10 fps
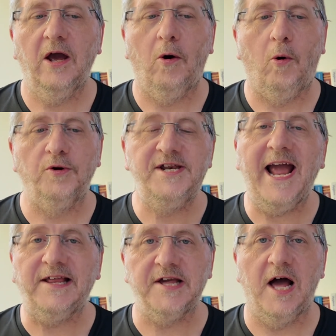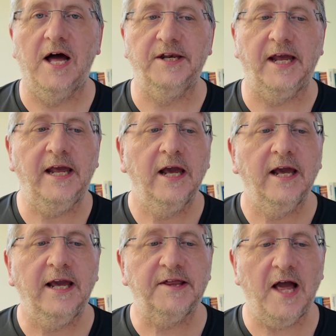or nectar honey,
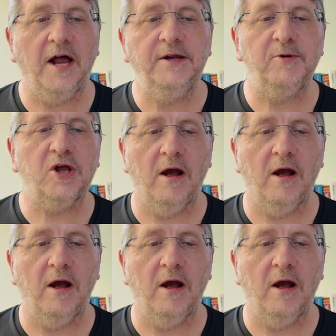is the honey which